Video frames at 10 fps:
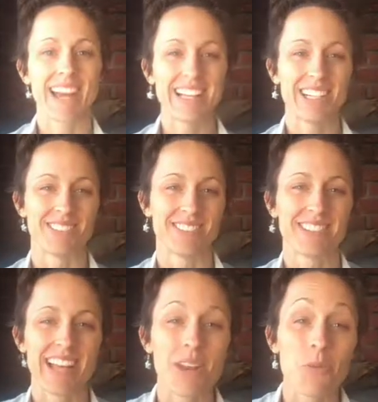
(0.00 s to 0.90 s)
Hello,
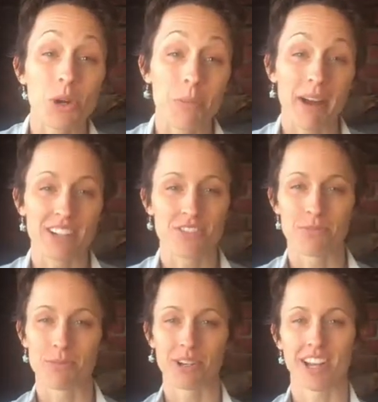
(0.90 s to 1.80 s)
and welcome back to
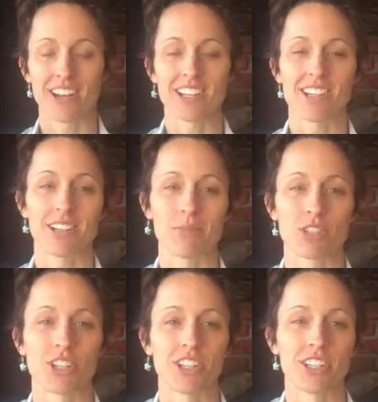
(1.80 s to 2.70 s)
Remembering How to Heal. I'm
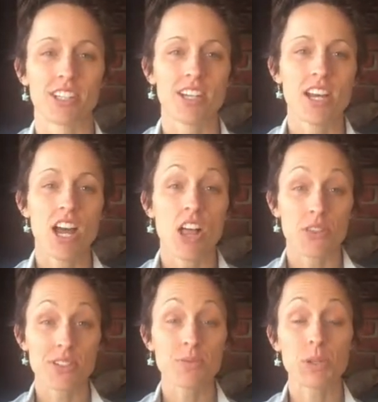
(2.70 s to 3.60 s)
Shauna.
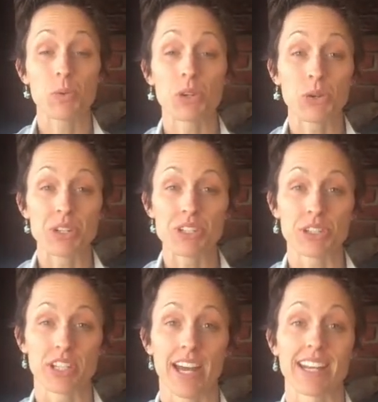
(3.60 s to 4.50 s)
This week we're going to
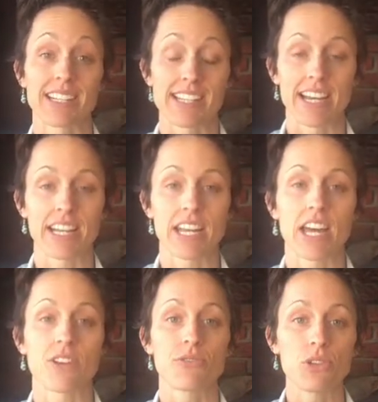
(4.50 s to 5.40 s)
look at anxiety
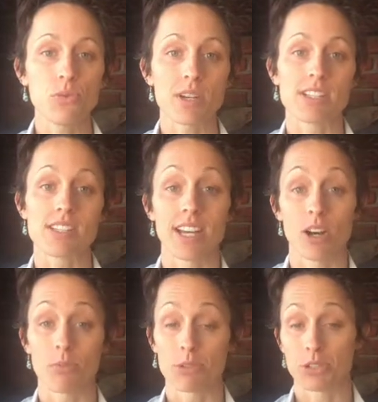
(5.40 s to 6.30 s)
and a few ways to
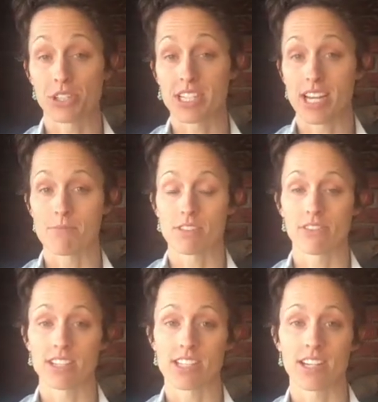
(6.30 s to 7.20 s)
help during times of
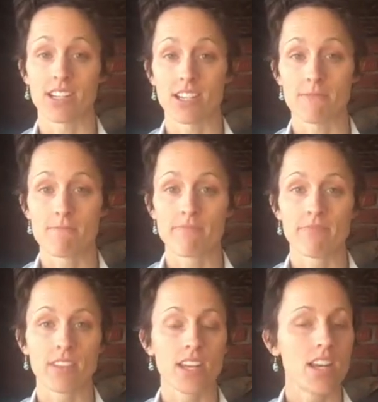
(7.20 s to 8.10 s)
anxiety.
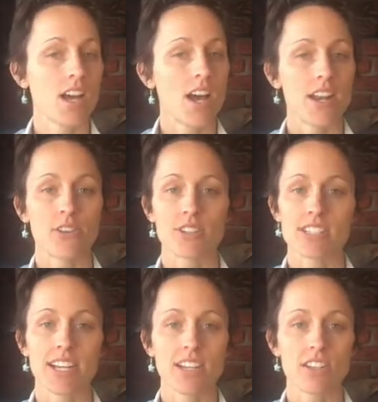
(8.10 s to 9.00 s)
Now,
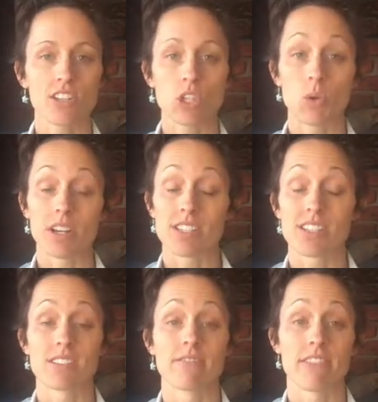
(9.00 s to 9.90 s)
anxiety in the US
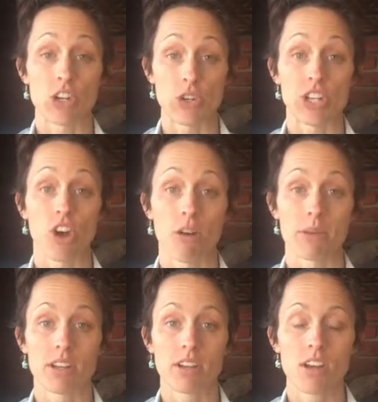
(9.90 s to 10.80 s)
is very
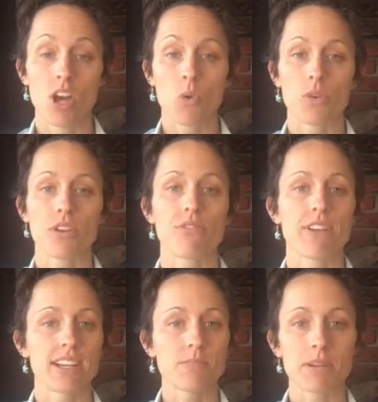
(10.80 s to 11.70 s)
common. With our
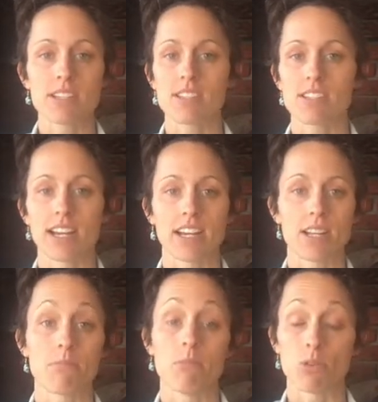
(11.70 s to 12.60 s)
fast-paced society,
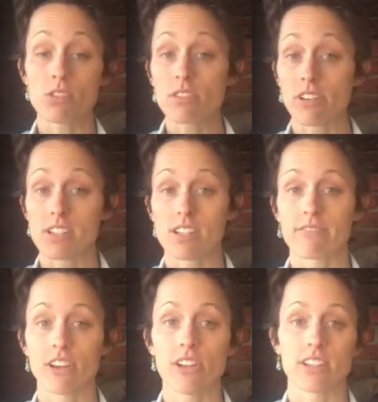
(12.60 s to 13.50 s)
most of us have
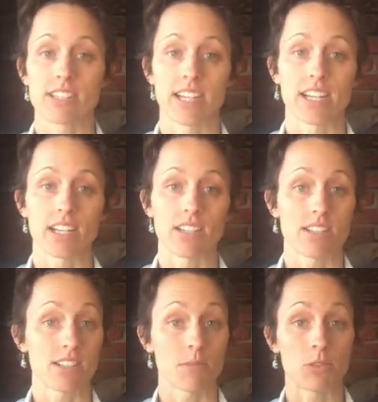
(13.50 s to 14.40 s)
felt anxiety to
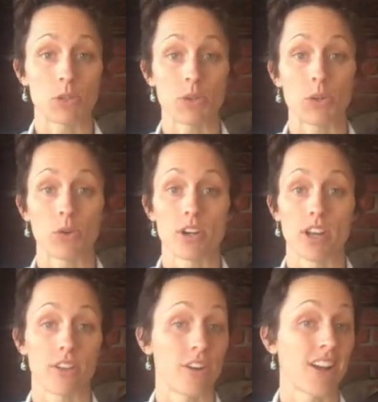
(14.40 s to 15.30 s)
some degree or
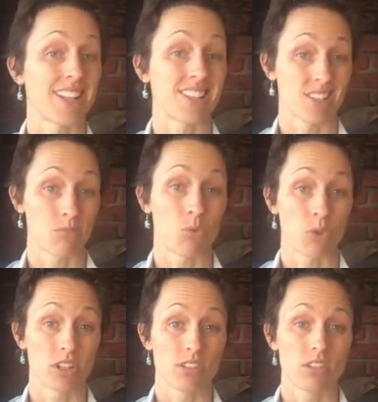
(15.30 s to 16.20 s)
another at some
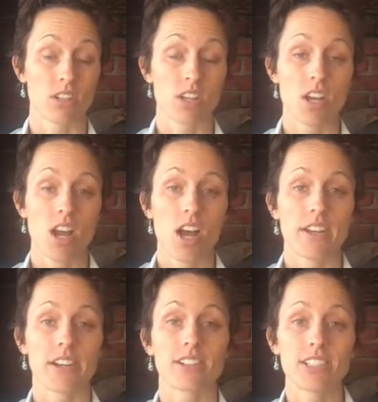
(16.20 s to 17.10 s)
point.
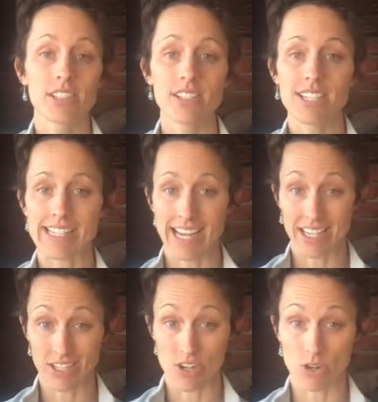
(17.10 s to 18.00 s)
Now, clinically
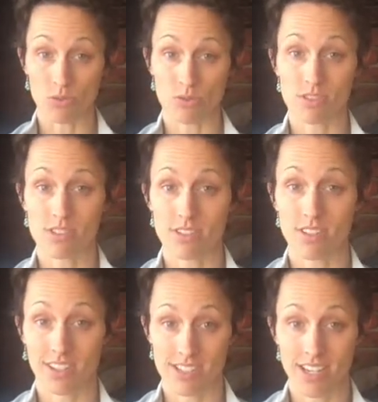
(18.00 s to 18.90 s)
diagnosed
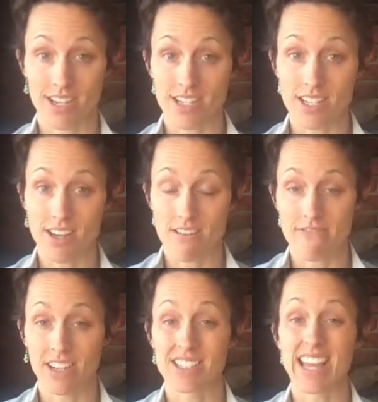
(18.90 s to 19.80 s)
anxiety
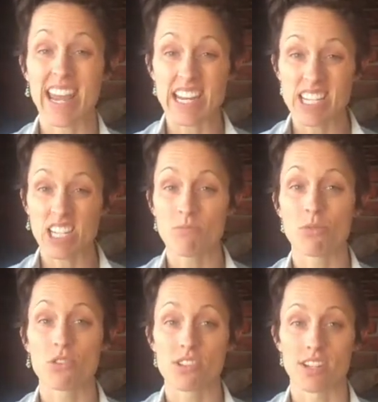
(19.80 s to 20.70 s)
affects
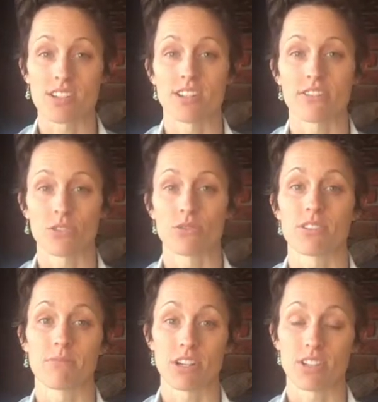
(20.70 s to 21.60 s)
18% of adult
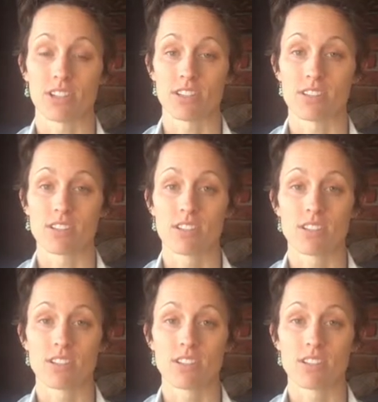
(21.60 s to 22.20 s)
Americans.